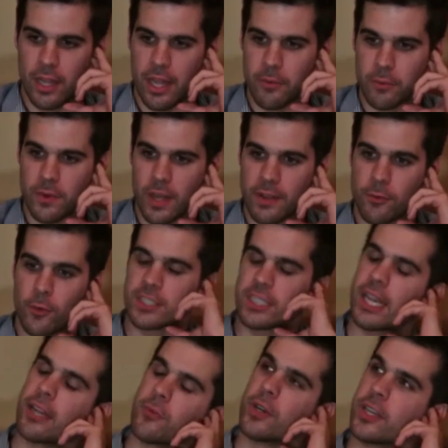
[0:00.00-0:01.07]
I've always
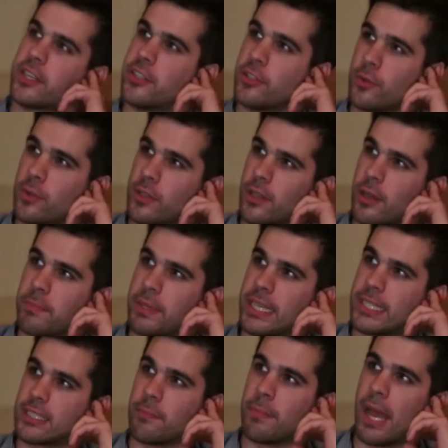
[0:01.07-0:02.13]
kind of wanted to do a
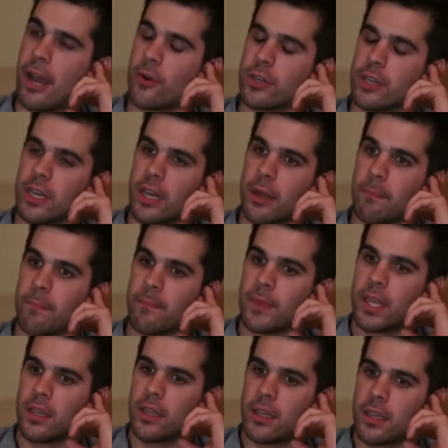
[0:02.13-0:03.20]
piece about,
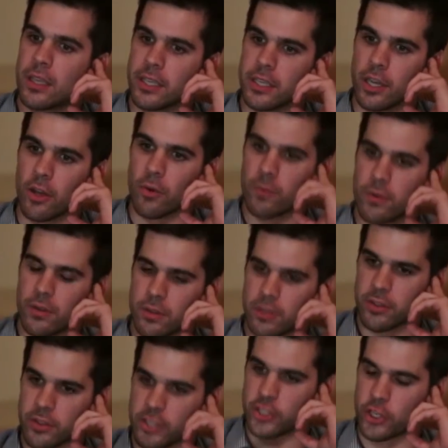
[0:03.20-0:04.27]
you know,
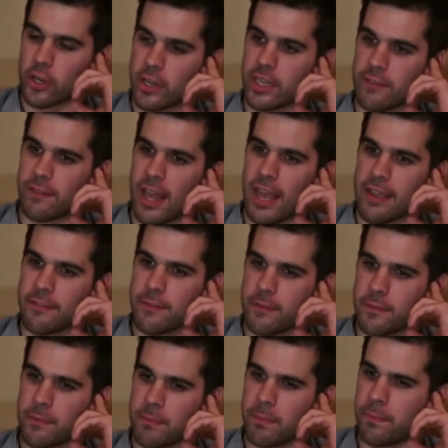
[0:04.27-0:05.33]
the journey of life,
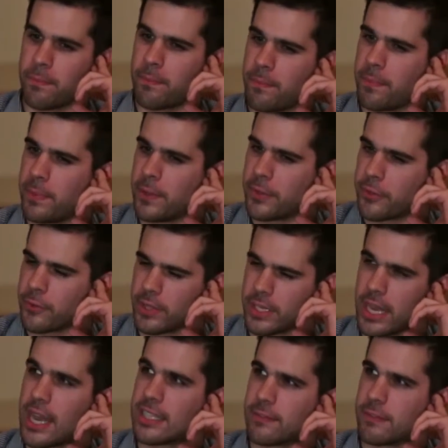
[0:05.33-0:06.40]
but through the
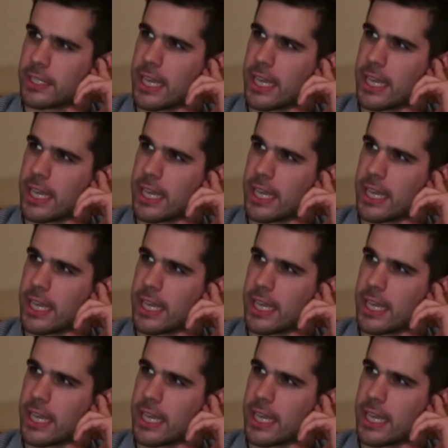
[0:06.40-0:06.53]
eyes of a